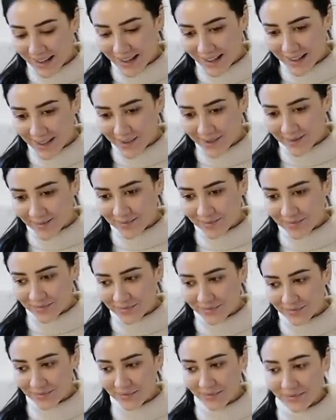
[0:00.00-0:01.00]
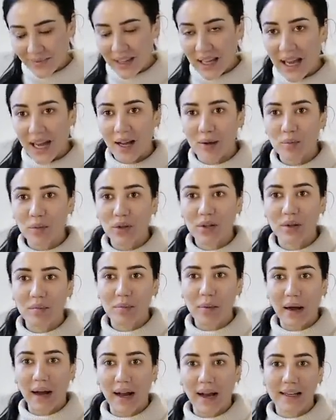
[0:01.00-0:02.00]
um, I'm gonna
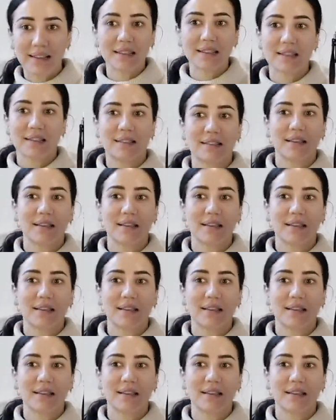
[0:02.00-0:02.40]
buy this